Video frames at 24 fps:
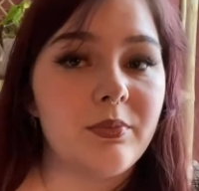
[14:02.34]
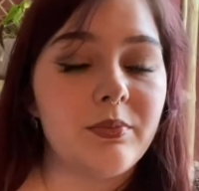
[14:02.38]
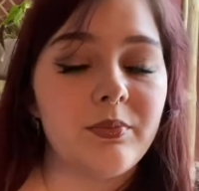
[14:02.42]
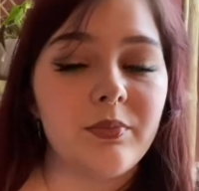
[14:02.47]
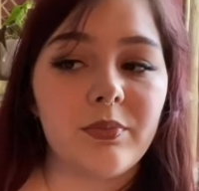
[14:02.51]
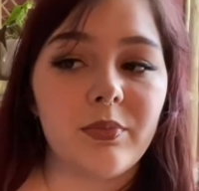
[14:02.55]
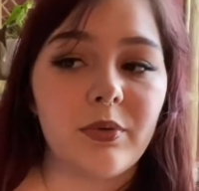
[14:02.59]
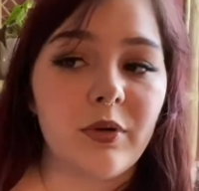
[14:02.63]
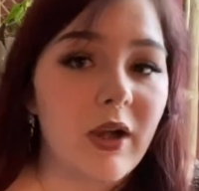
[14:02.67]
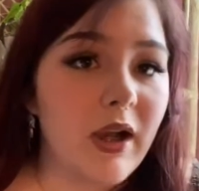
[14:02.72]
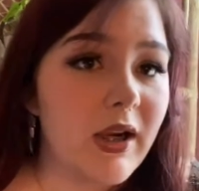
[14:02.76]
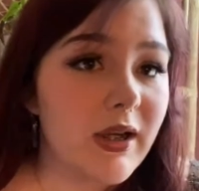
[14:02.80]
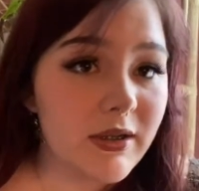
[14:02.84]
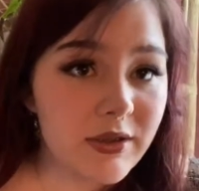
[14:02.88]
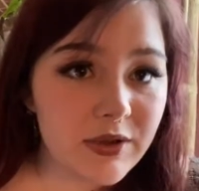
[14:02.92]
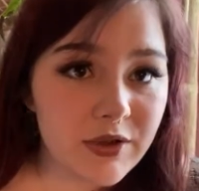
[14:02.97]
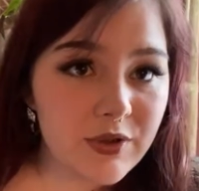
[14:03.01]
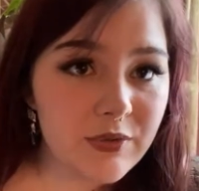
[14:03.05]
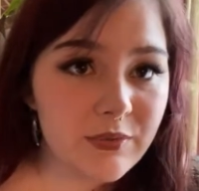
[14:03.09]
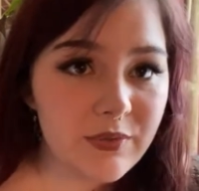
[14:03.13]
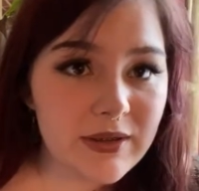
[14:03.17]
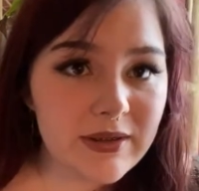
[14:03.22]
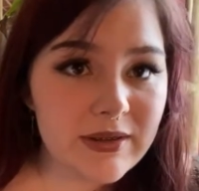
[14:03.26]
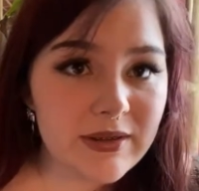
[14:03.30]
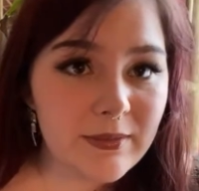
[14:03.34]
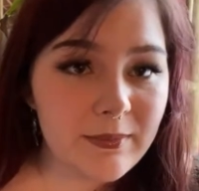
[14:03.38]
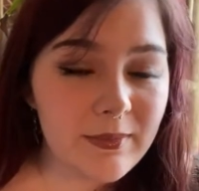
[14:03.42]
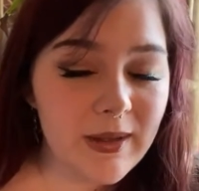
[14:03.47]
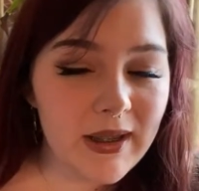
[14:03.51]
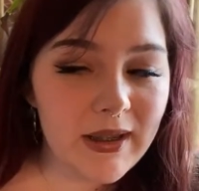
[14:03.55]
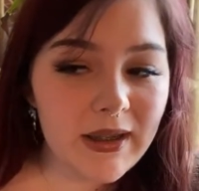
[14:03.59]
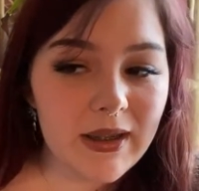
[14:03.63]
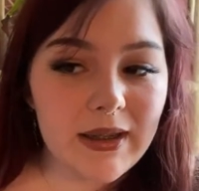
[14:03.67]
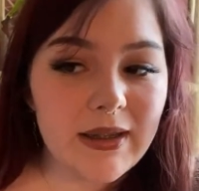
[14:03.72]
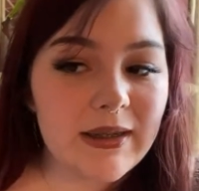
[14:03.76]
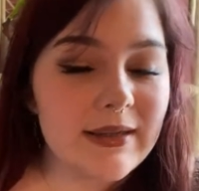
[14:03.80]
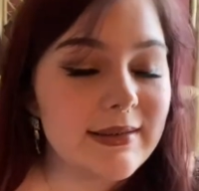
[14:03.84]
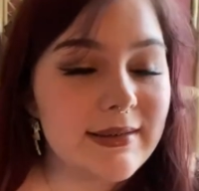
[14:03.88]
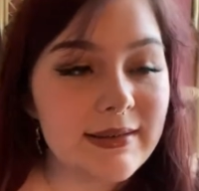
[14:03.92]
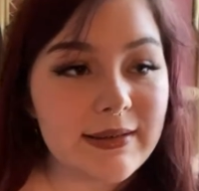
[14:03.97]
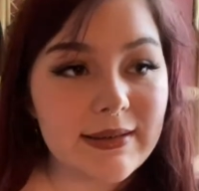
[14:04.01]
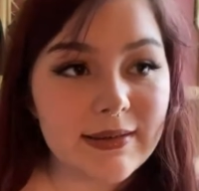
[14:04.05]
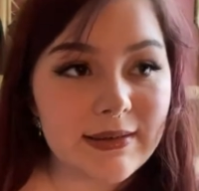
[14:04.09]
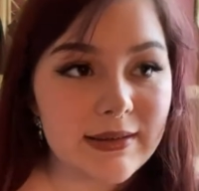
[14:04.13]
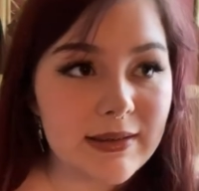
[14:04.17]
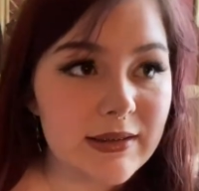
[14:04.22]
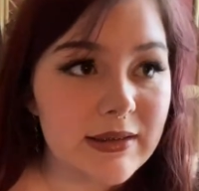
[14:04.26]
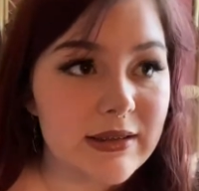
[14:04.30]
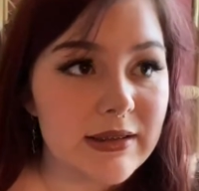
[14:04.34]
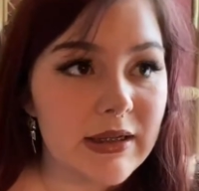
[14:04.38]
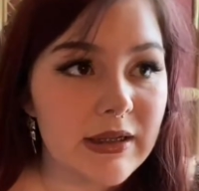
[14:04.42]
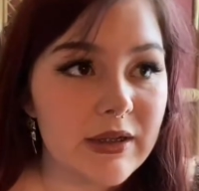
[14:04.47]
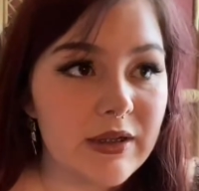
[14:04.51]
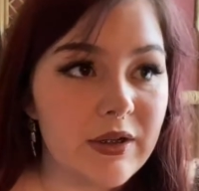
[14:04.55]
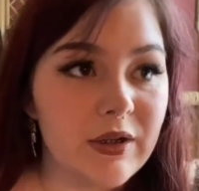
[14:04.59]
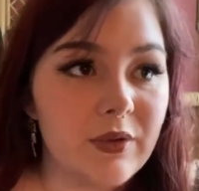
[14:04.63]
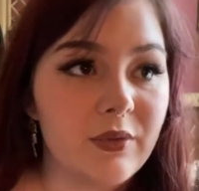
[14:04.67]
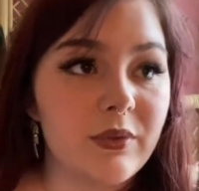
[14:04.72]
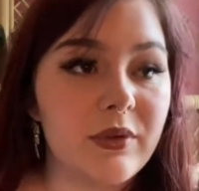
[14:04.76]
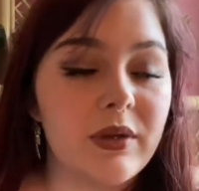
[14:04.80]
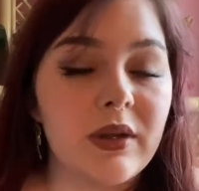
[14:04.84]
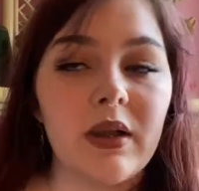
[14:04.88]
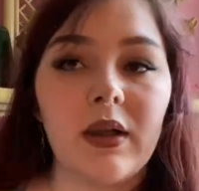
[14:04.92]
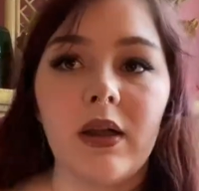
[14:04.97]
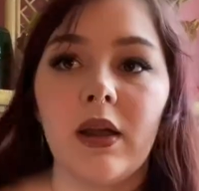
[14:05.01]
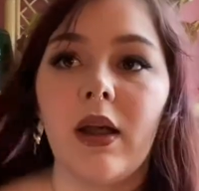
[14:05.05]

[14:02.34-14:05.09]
product you need to make it is discontinued.